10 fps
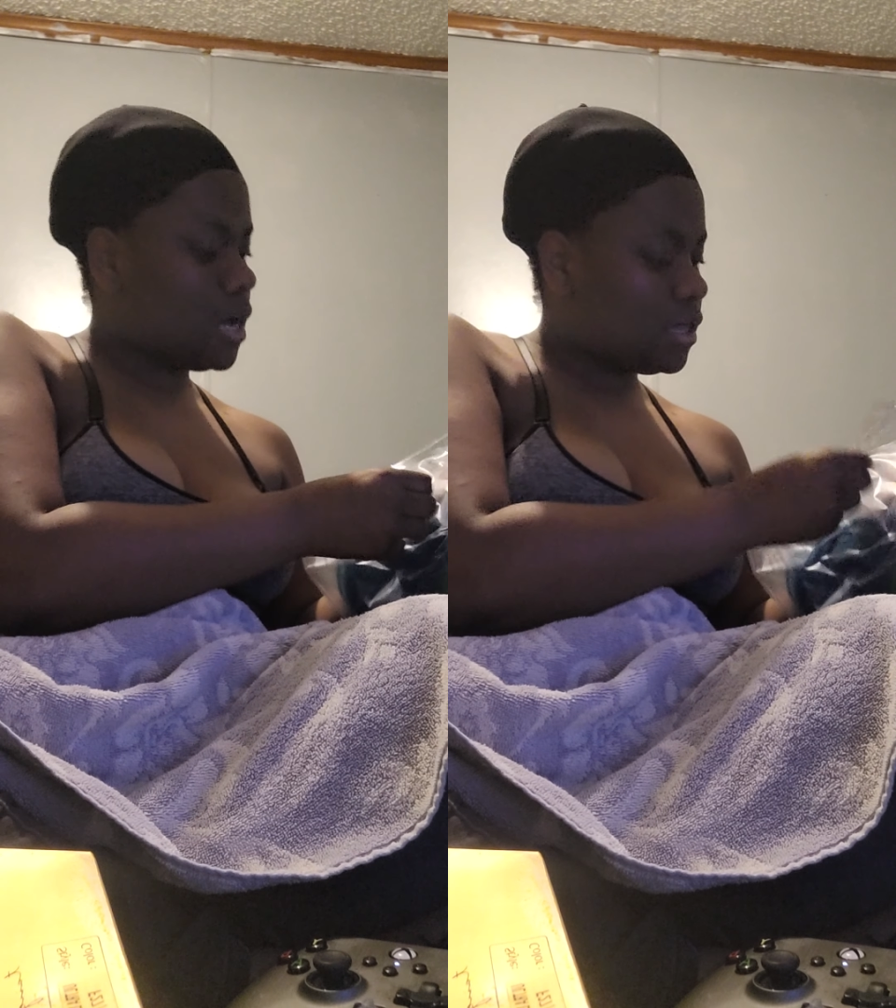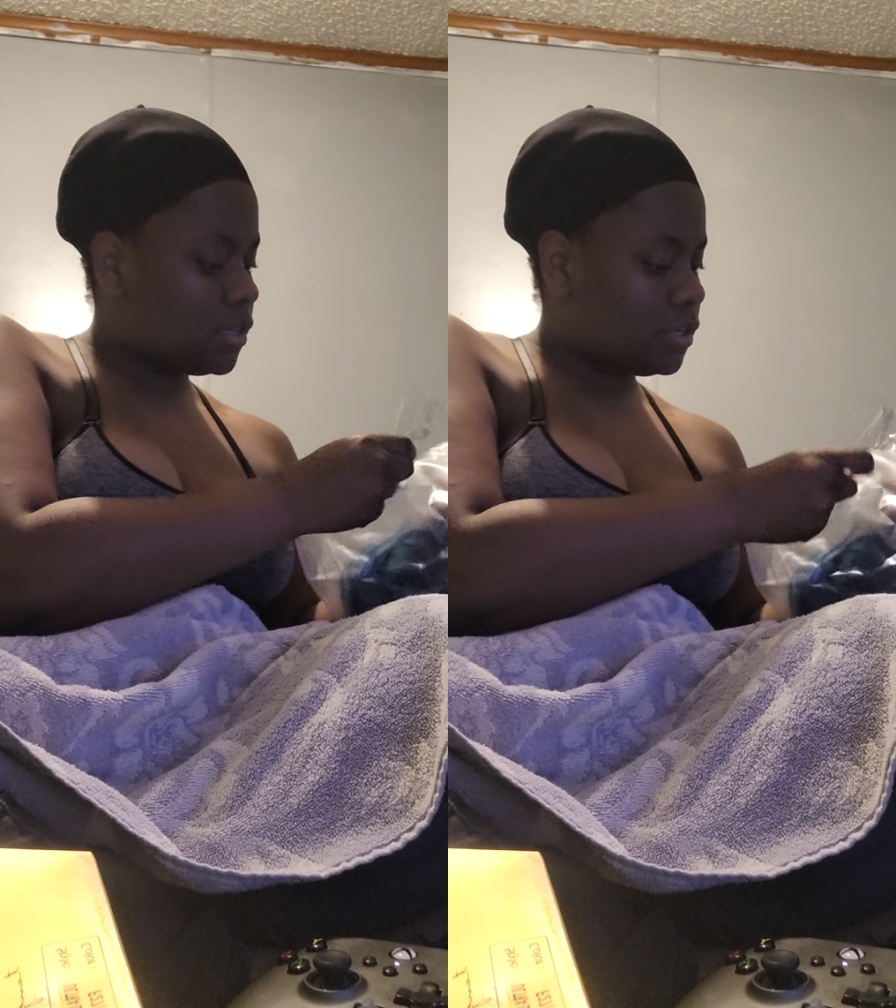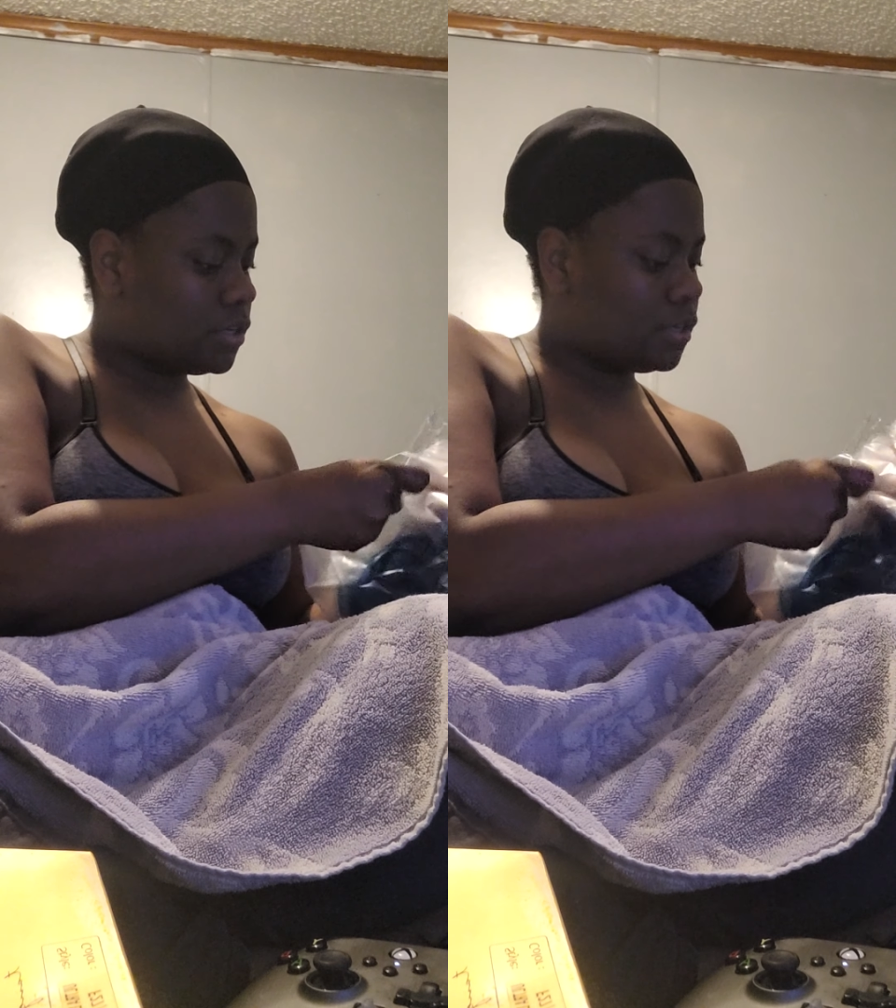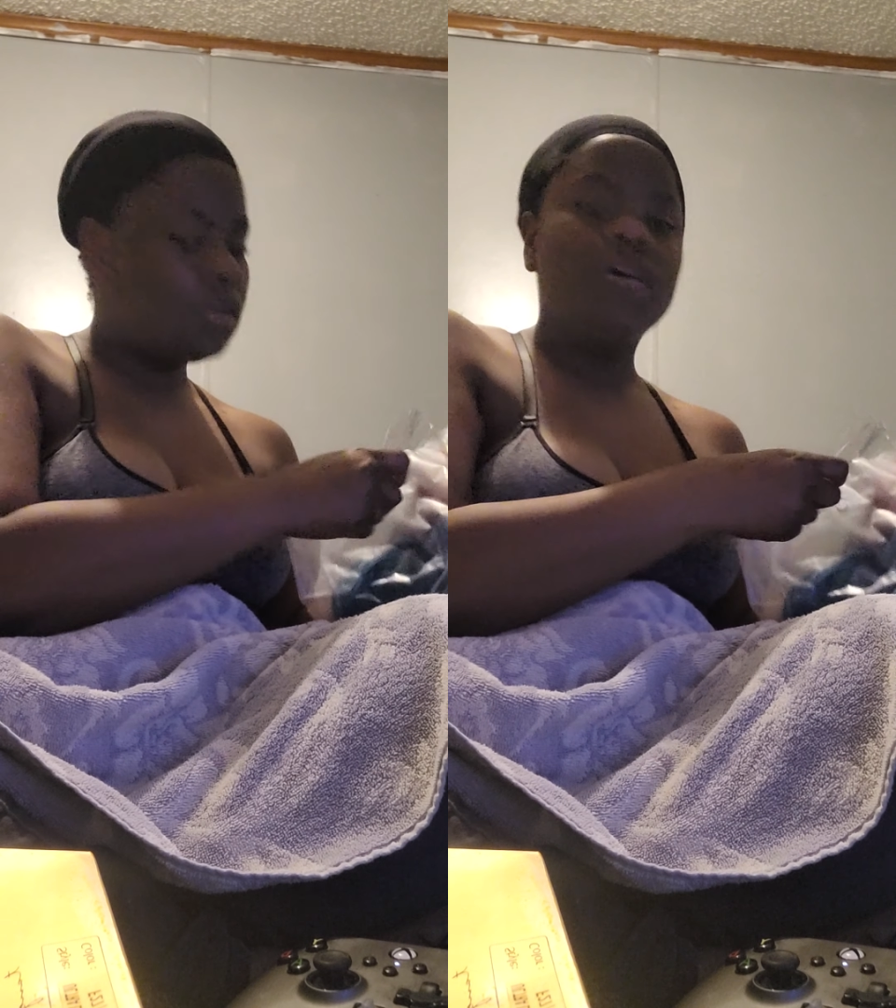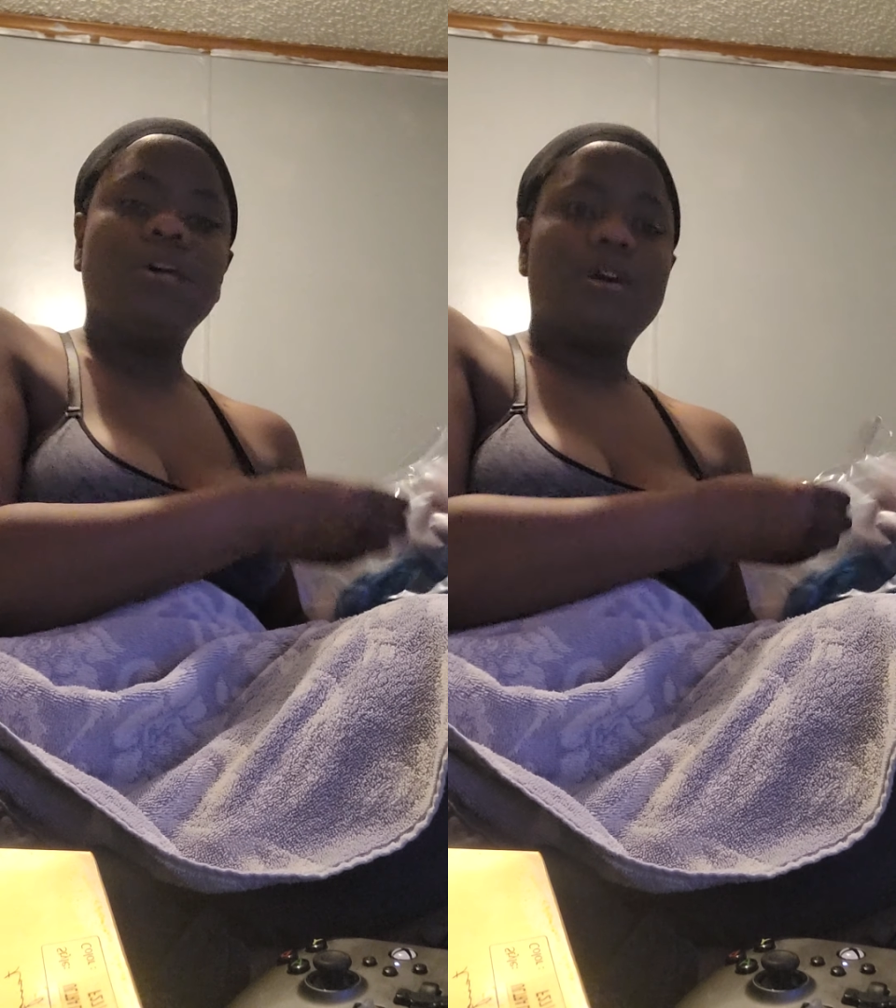colored,
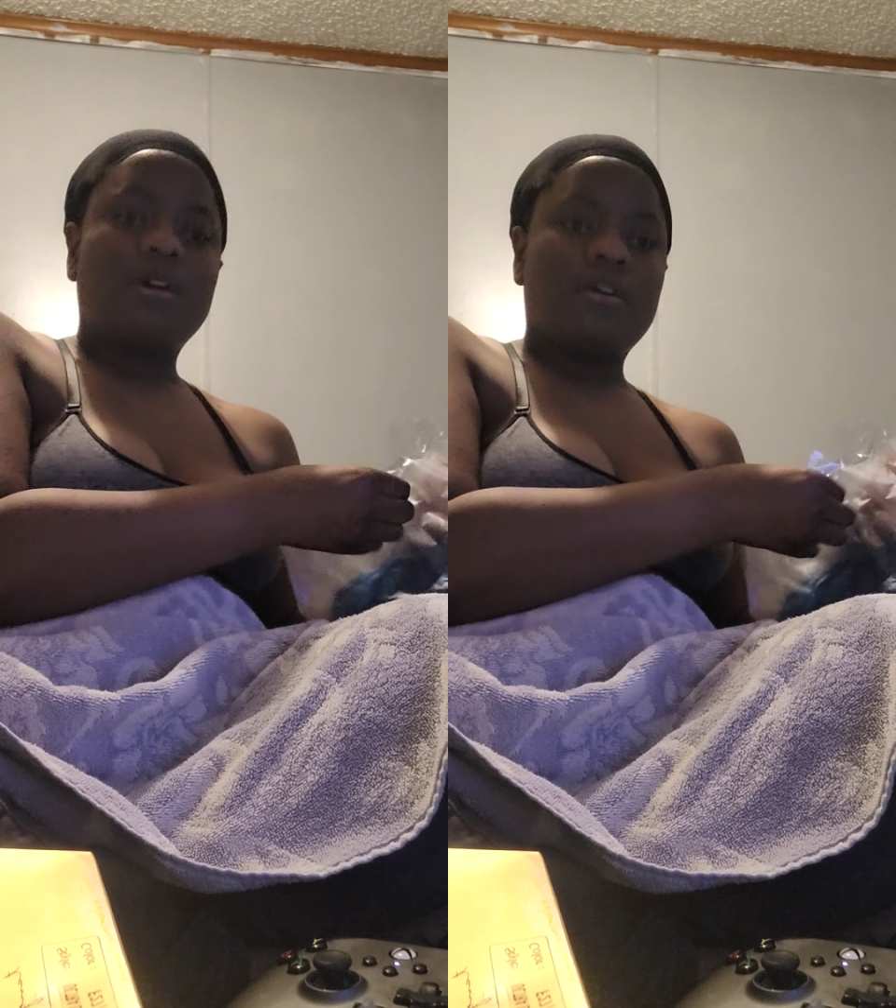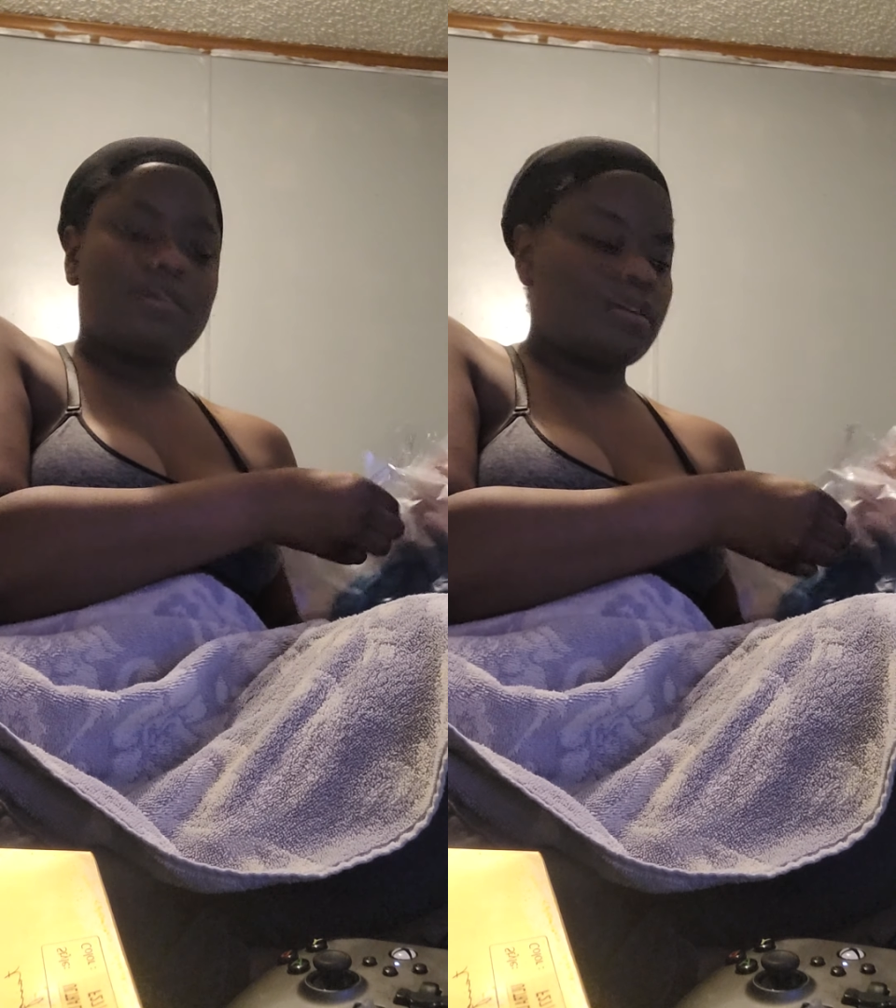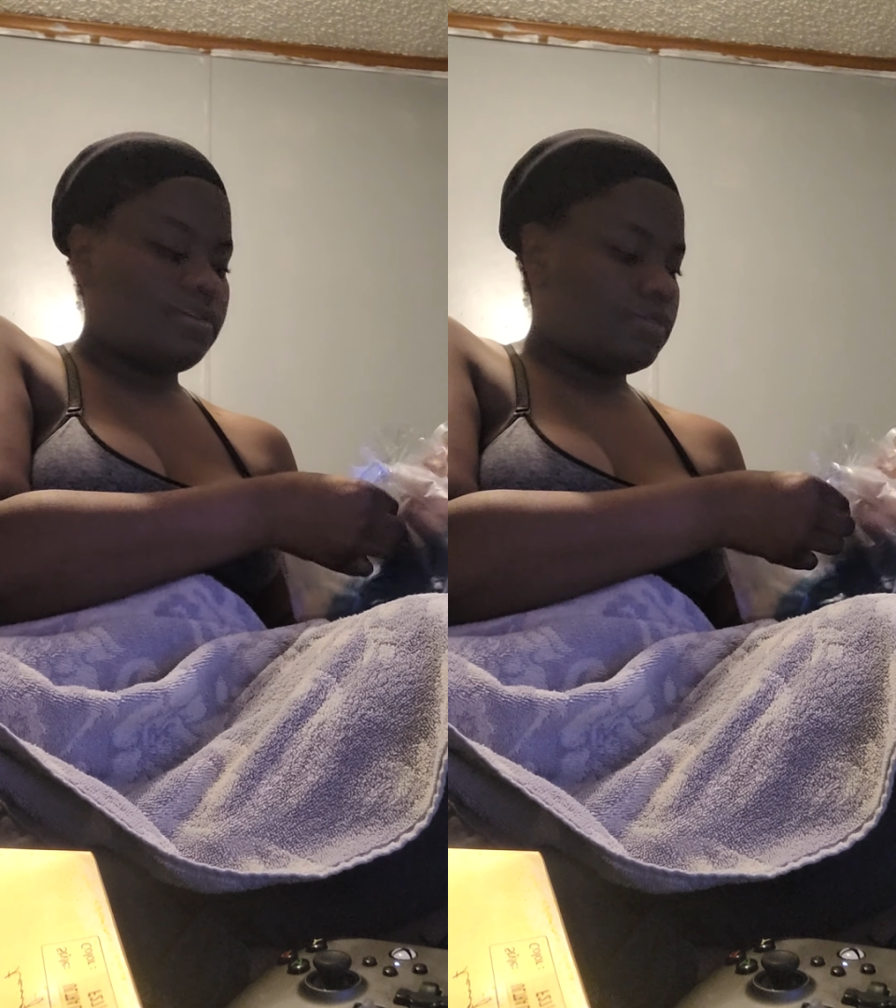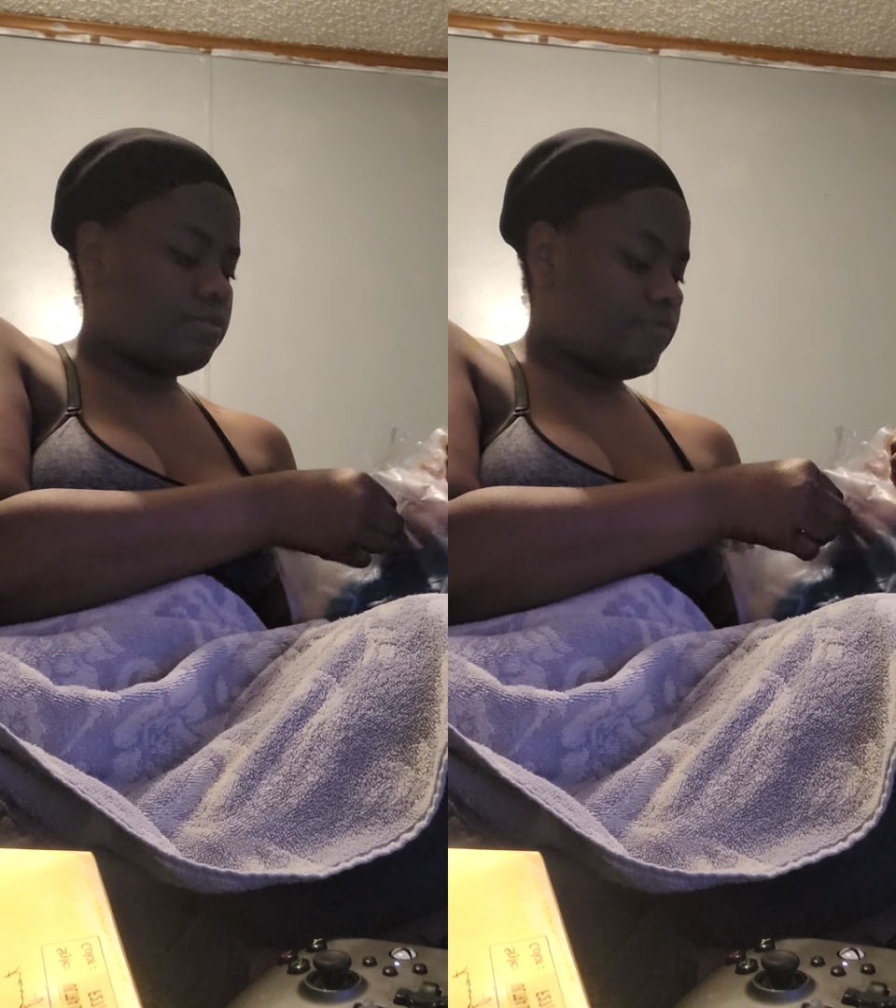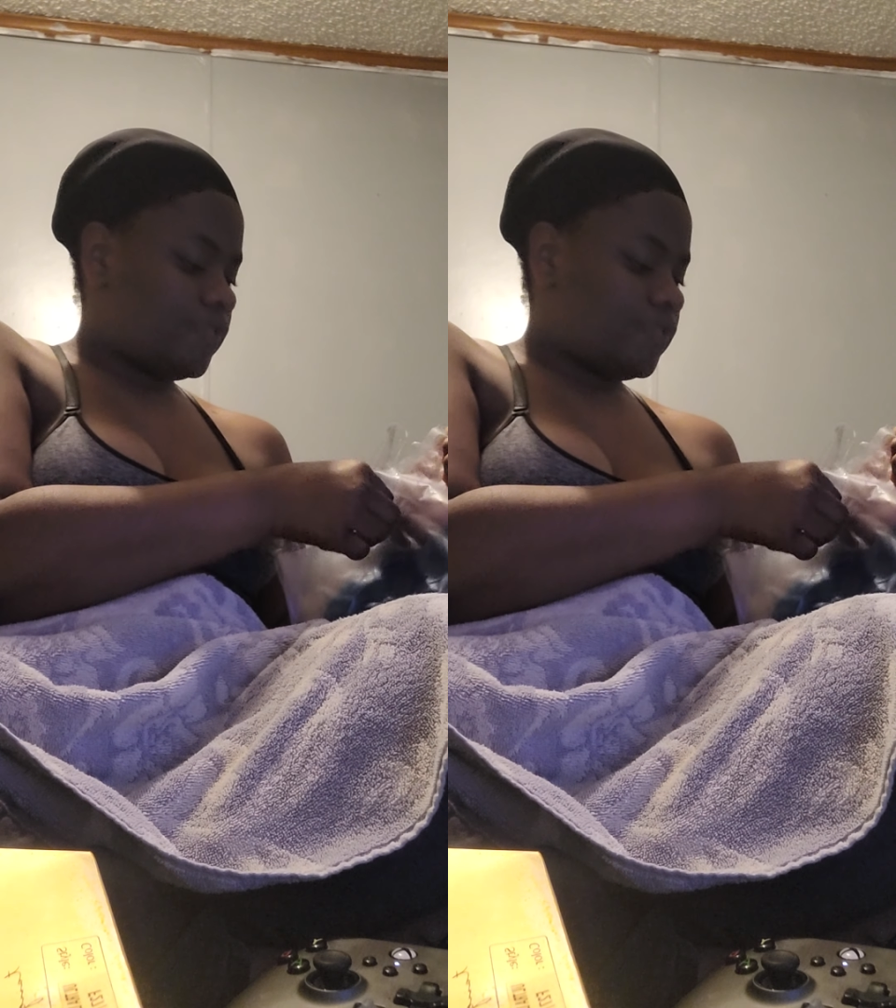you know, if I'm